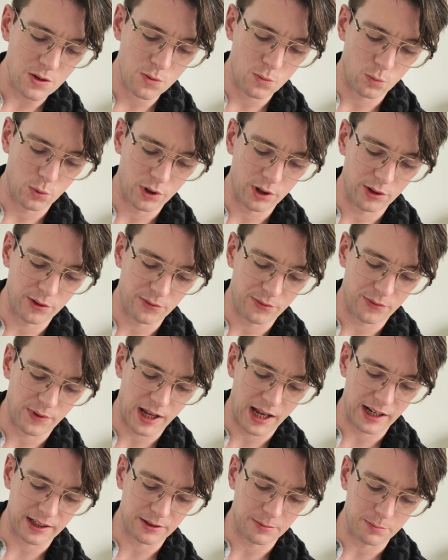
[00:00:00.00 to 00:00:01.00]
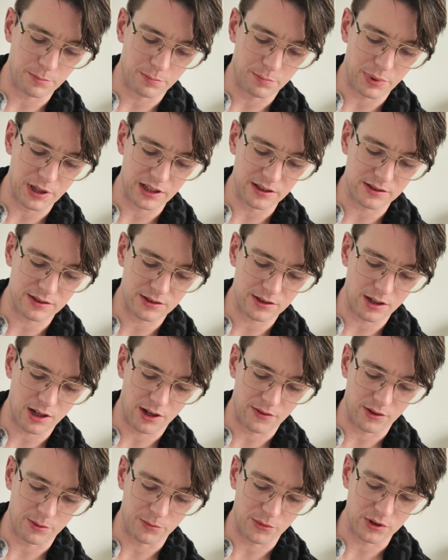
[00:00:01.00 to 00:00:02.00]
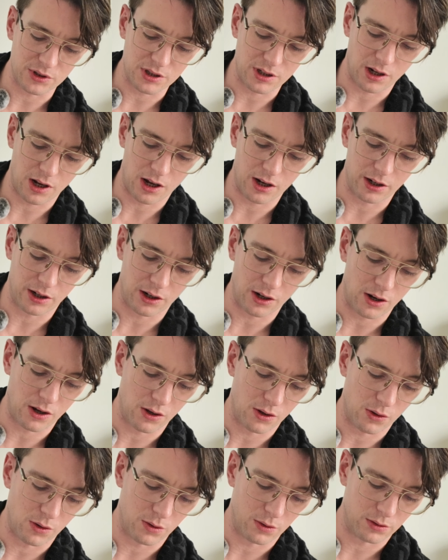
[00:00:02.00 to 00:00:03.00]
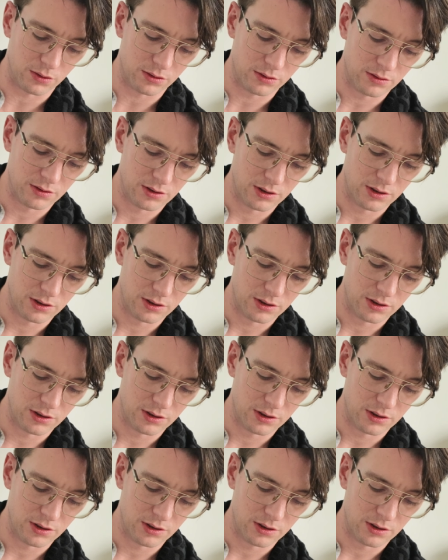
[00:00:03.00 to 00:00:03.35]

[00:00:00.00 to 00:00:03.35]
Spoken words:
were in fact bits of a much longer whole.